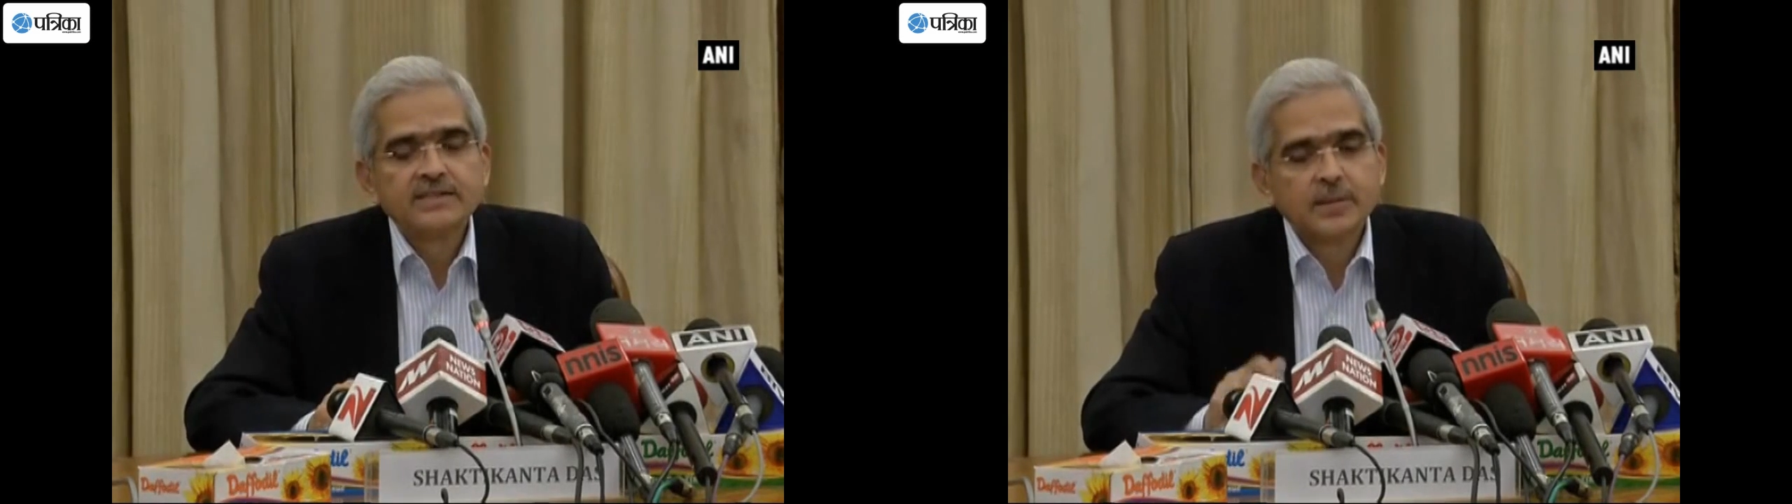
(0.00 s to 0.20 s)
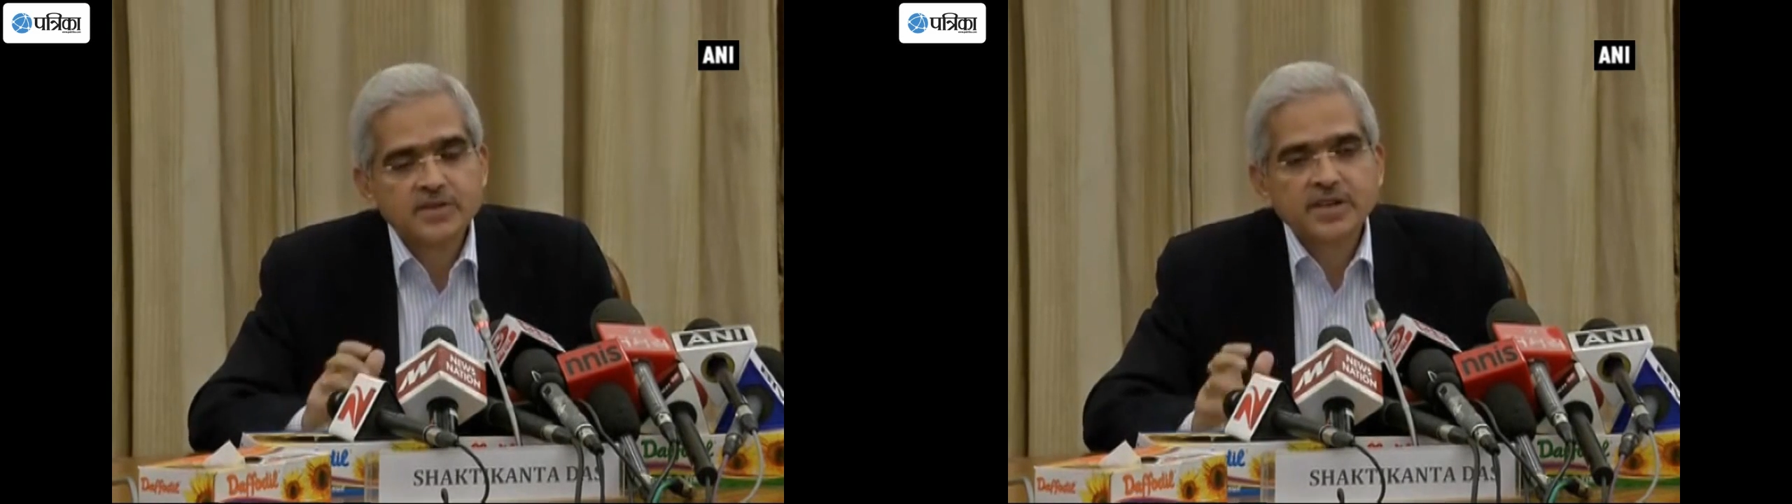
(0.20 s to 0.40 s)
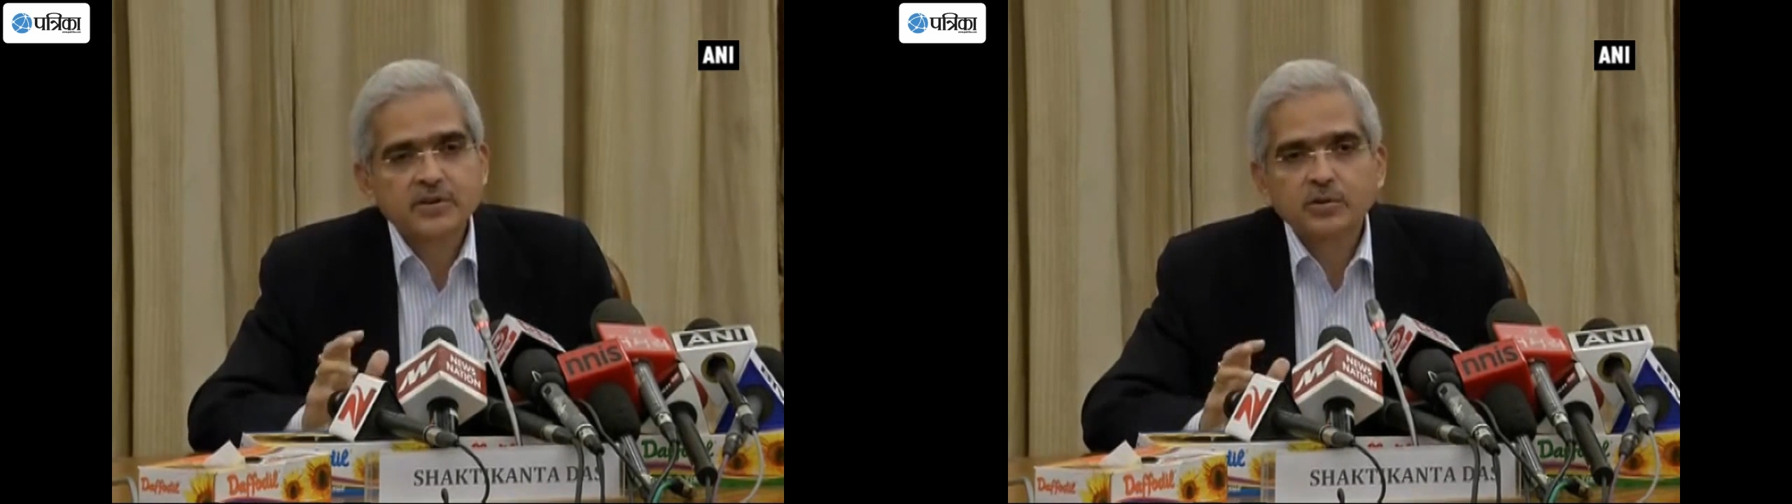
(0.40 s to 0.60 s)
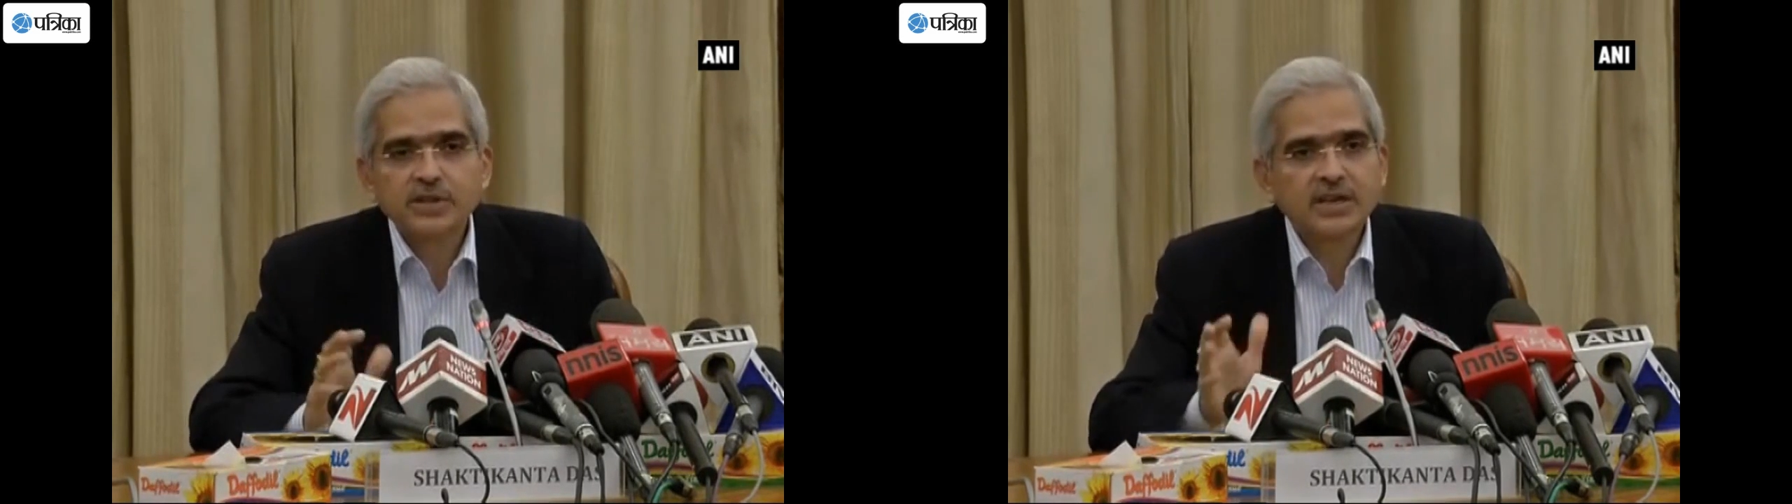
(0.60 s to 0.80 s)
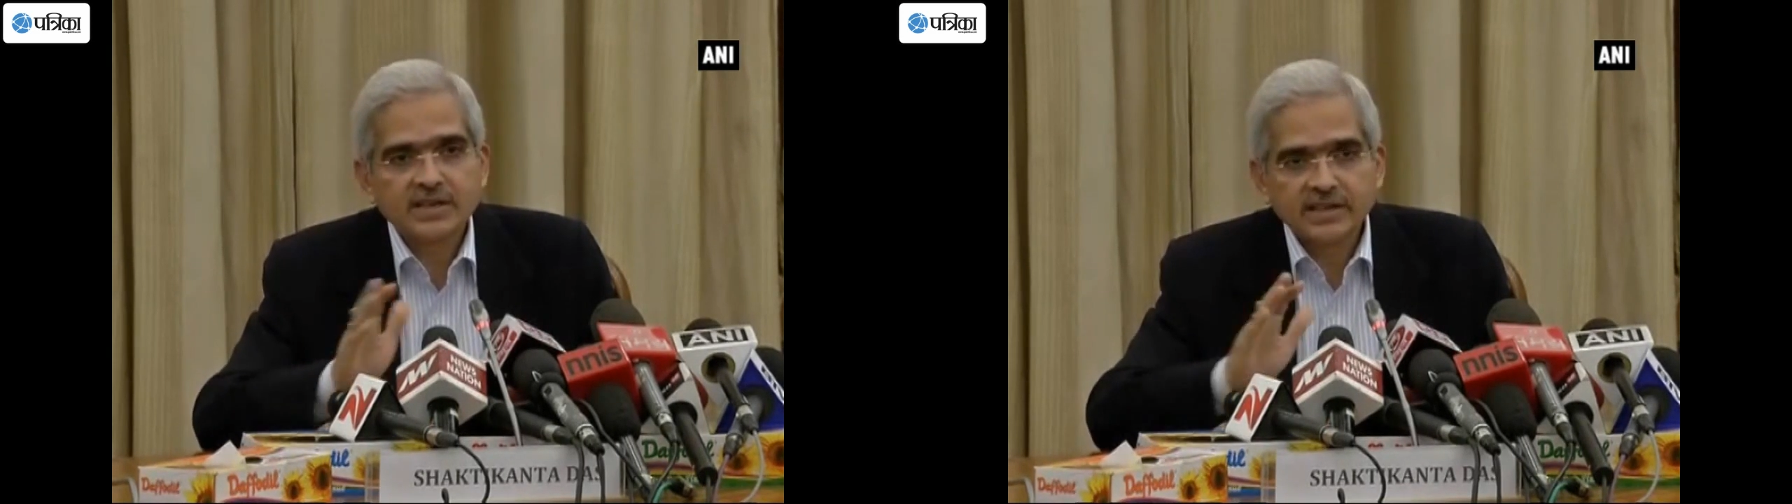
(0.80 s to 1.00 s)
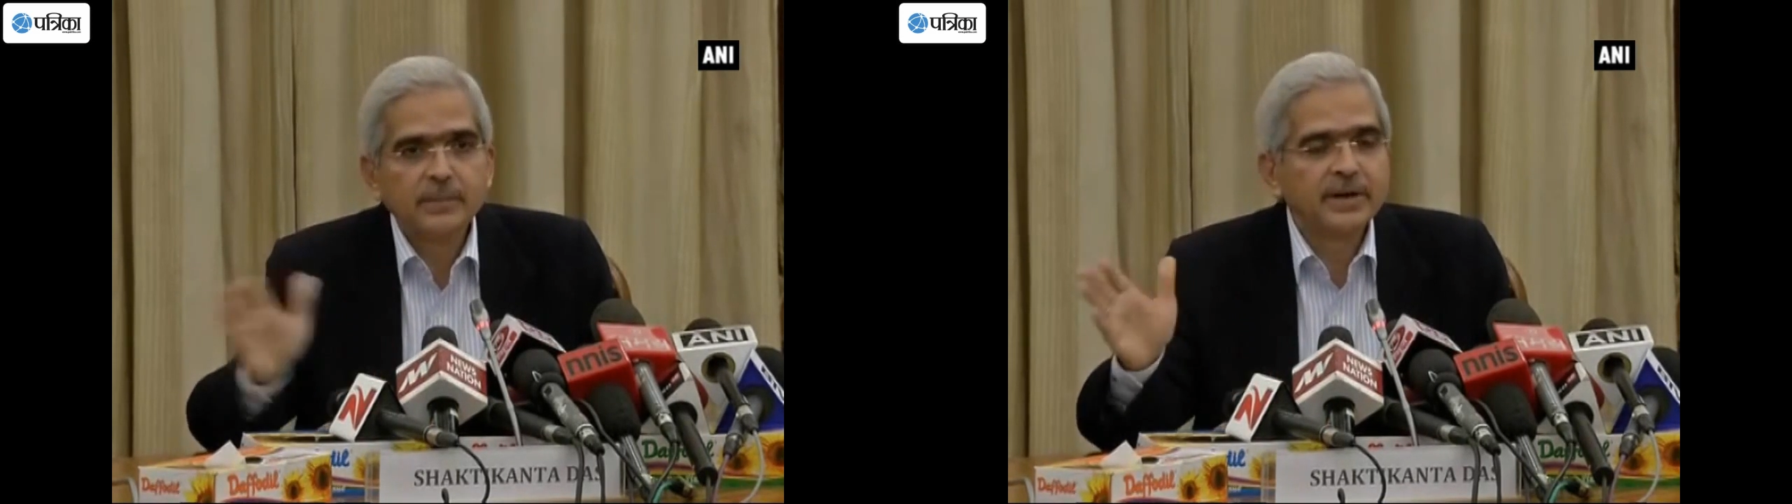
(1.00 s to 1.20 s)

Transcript: subject to the